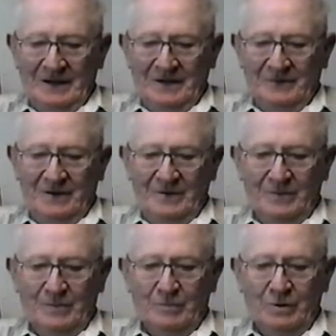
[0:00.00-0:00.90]
we
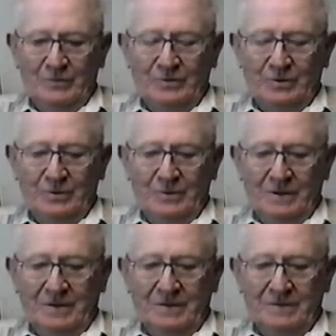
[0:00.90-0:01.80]
moved
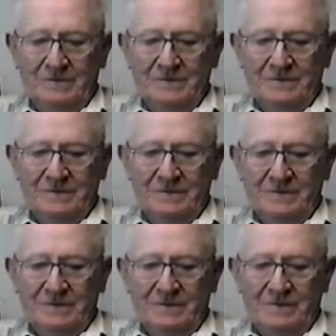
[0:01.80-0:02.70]
to,
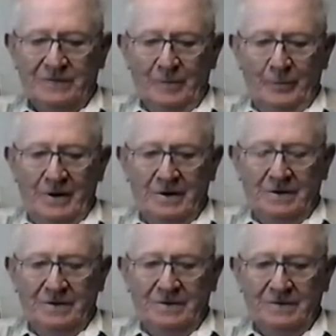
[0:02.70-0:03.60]
from
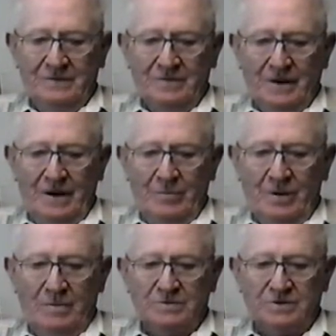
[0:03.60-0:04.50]
there, Camp
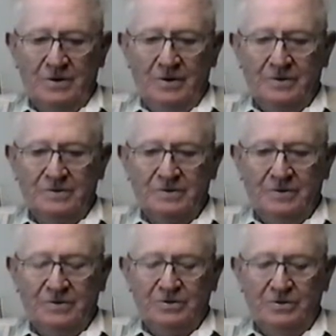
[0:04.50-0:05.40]
Robinson,
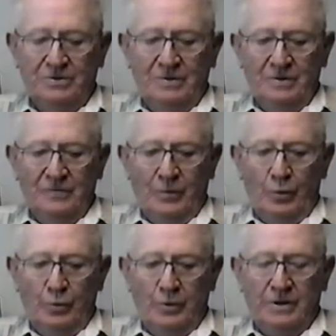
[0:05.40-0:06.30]
Arkansas, to
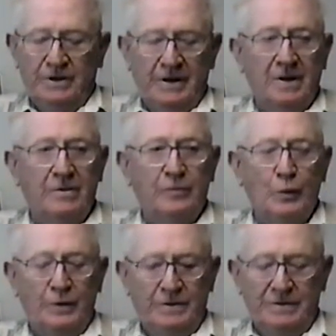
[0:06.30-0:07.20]
Fort Ord,
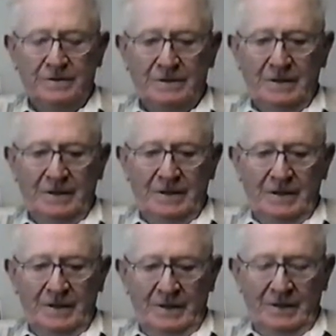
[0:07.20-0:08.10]
California.
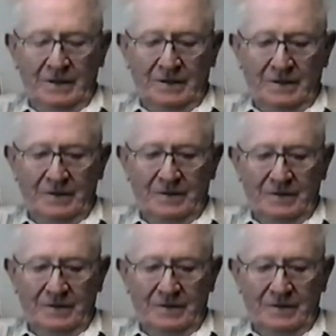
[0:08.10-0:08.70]
And